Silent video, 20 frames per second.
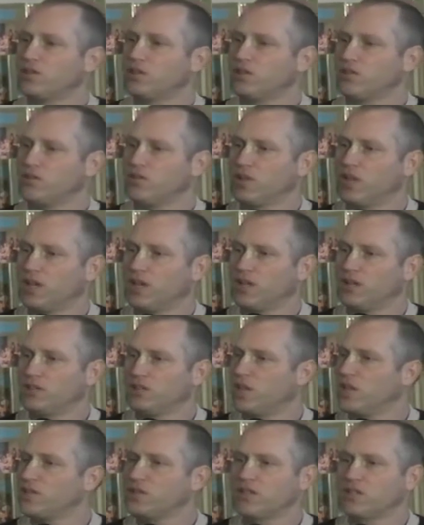do
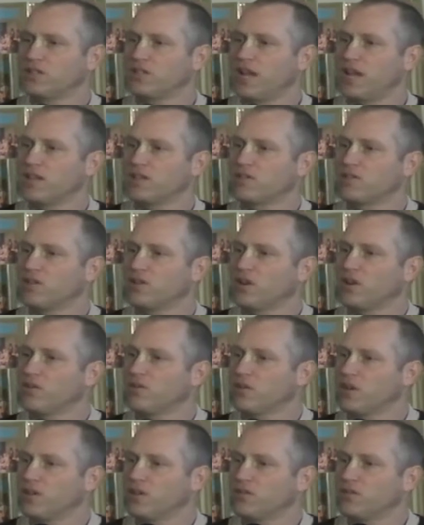just the Sanskrit all
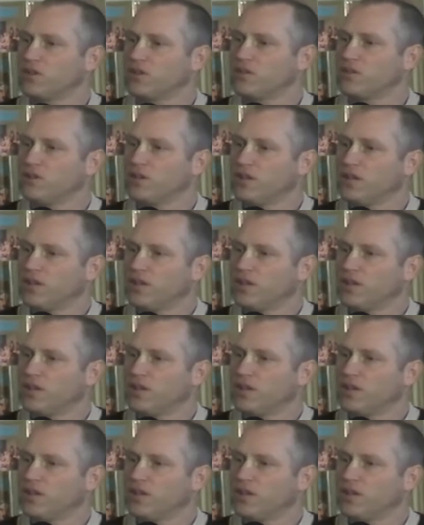the way through,